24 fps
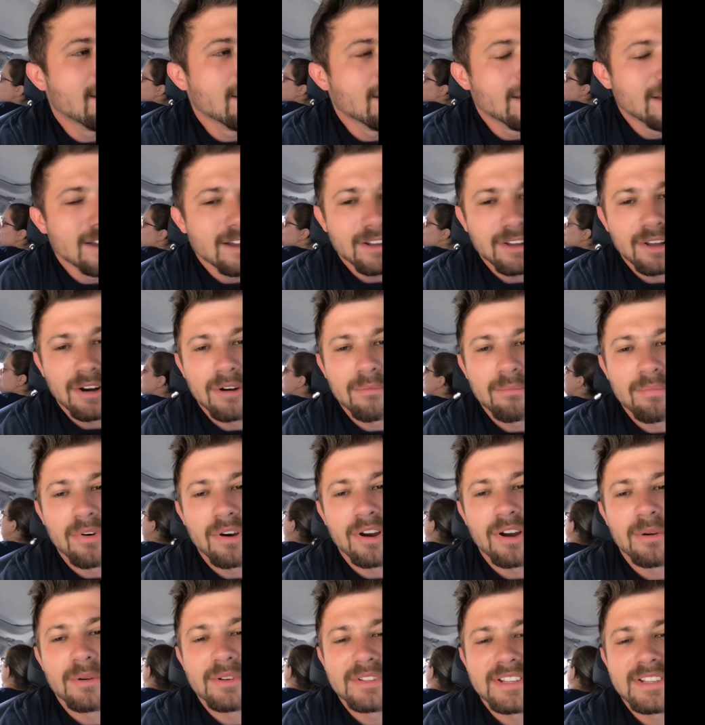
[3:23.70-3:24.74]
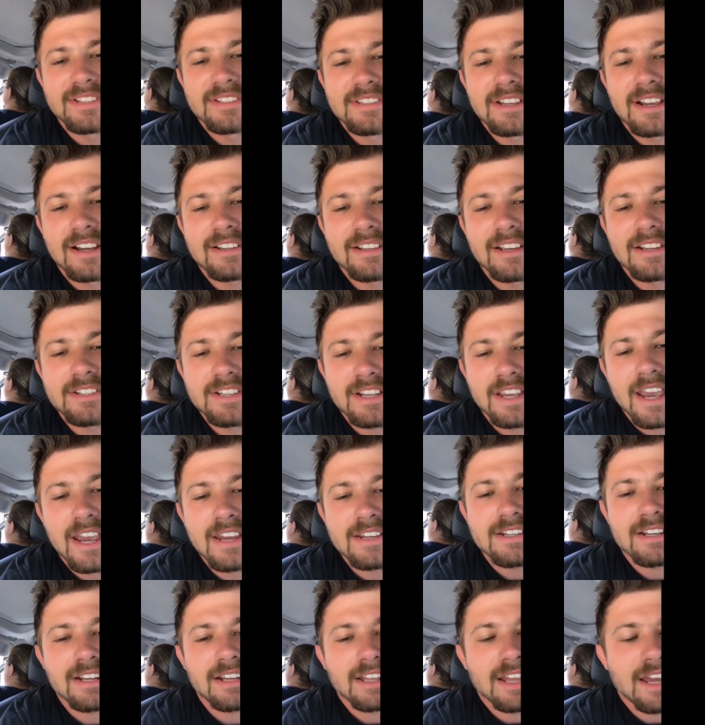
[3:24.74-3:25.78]
Little boy was in sex
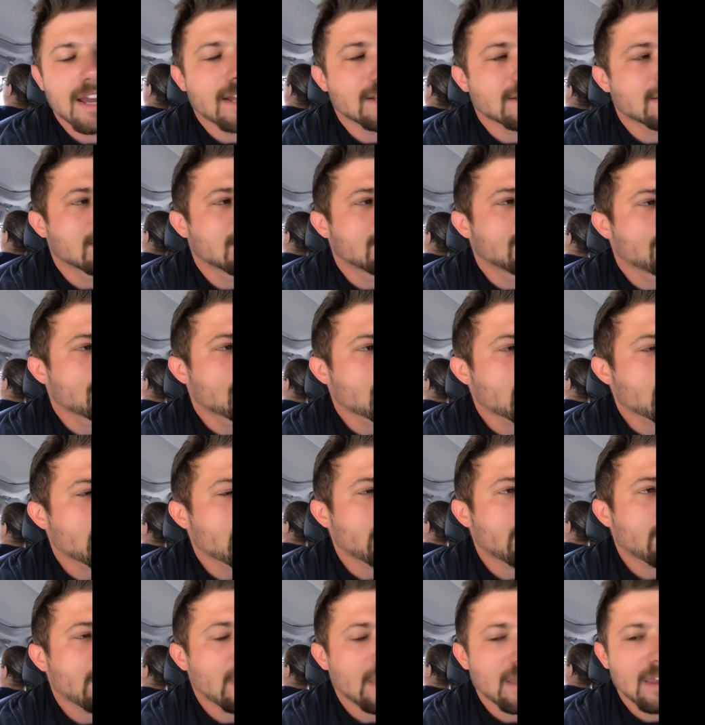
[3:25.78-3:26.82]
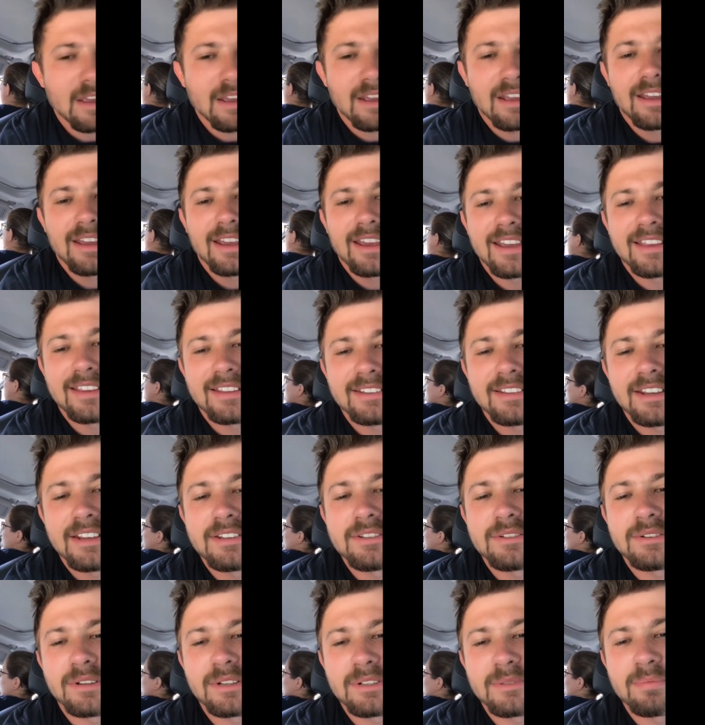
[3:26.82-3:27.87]
education class, and the
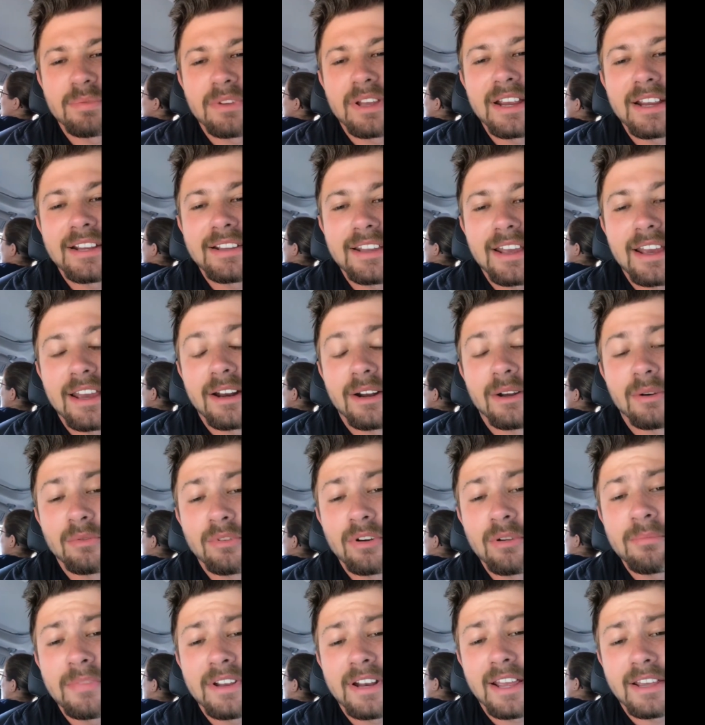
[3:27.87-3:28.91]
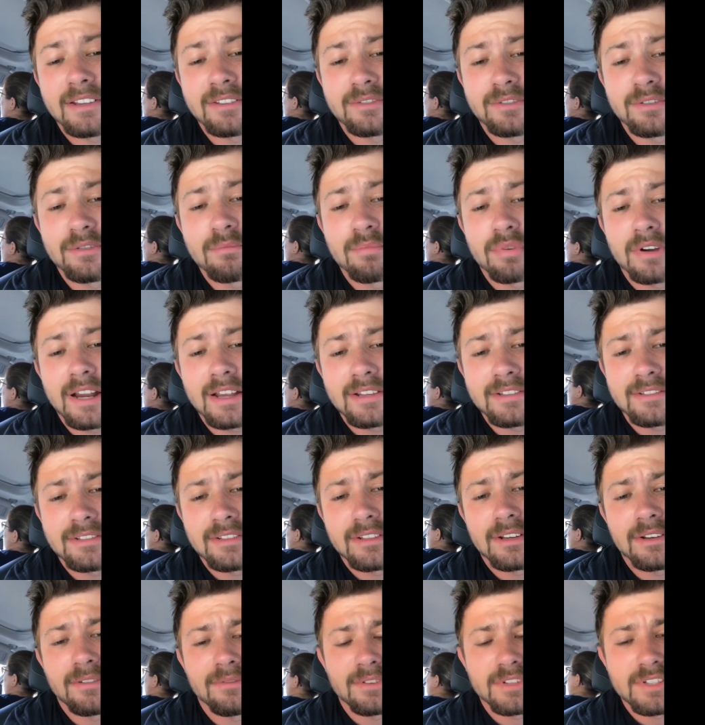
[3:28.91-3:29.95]
teacher explained that a woman has 2 breasts
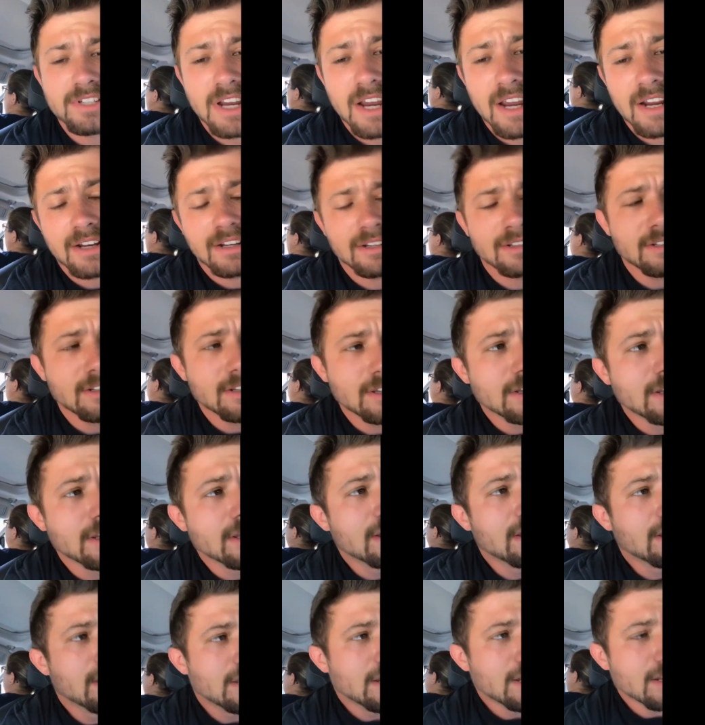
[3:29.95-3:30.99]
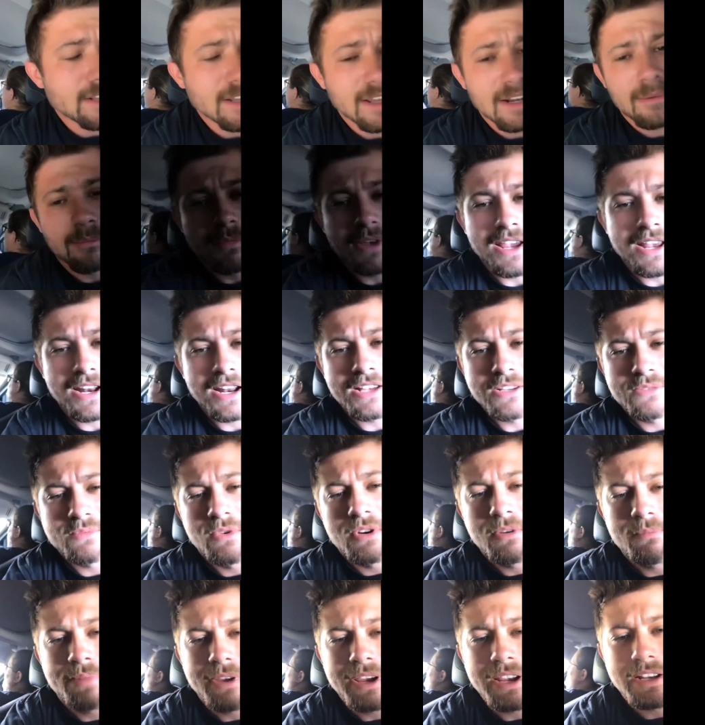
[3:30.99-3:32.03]
and a vagina, and that a man has
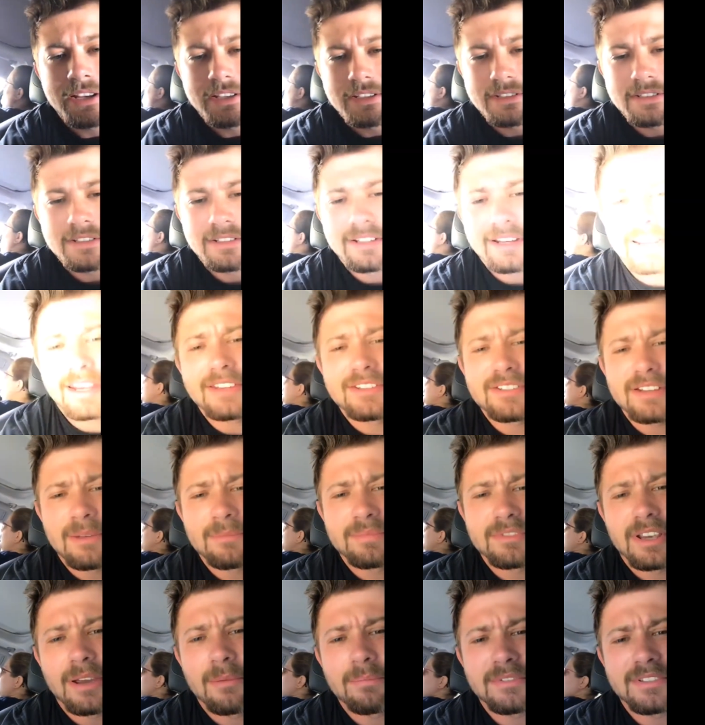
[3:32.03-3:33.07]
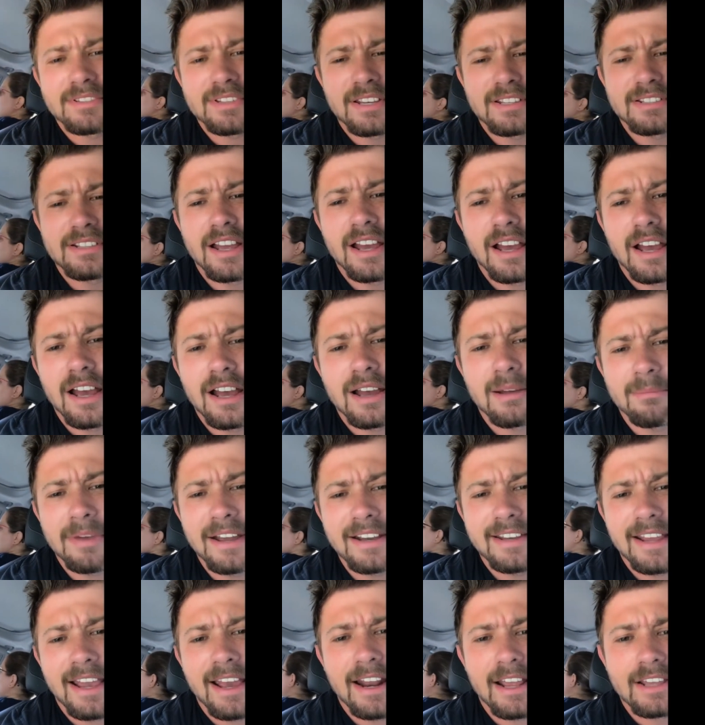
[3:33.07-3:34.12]
1 penis. He jumps up and says, nah, my
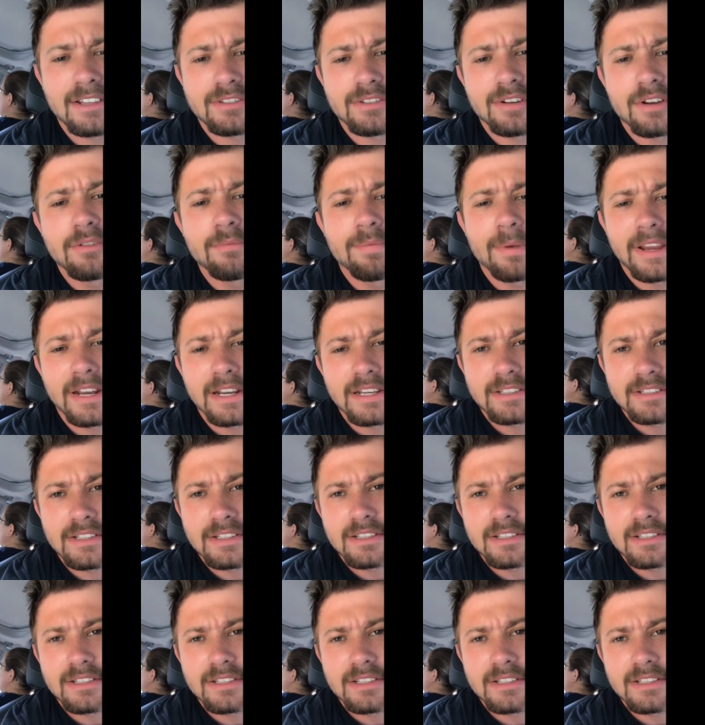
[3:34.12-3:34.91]
dad has 2 penises.